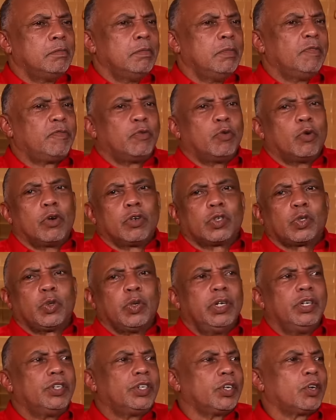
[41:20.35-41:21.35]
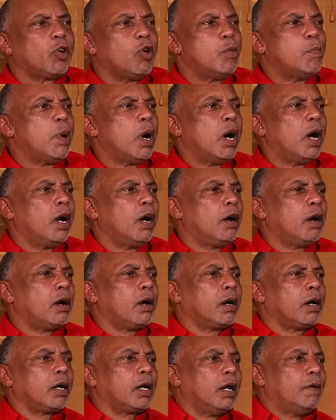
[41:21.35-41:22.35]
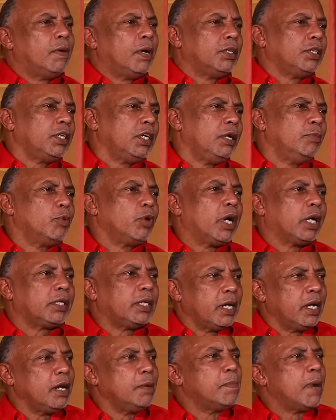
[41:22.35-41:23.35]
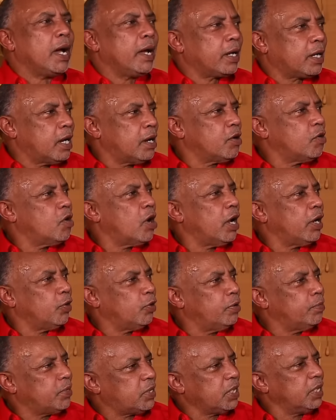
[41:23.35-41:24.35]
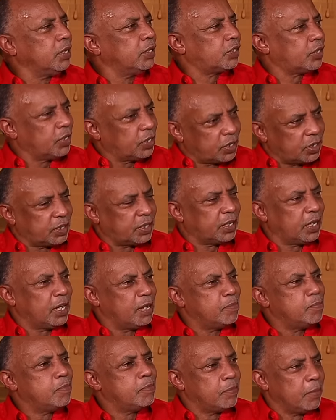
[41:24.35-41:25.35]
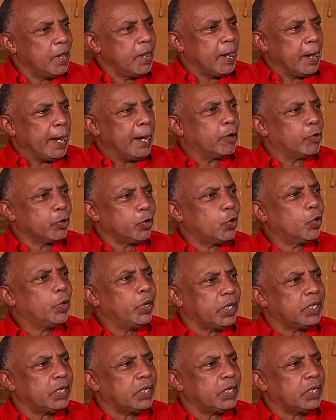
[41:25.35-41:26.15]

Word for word: before Squingey come or Glamour G, he would have take the mic and go and do him things. So he has to say he could do